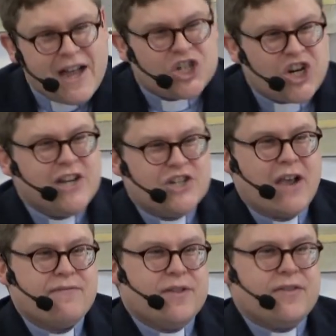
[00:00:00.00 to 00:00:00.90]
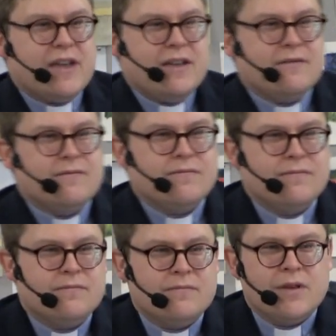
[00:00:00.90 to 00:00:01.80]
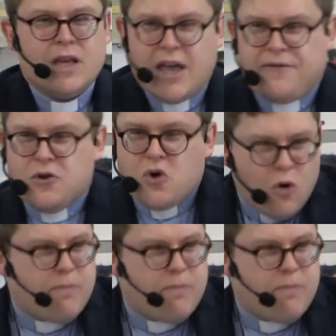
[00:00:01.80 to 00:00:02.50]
that change everything? If you go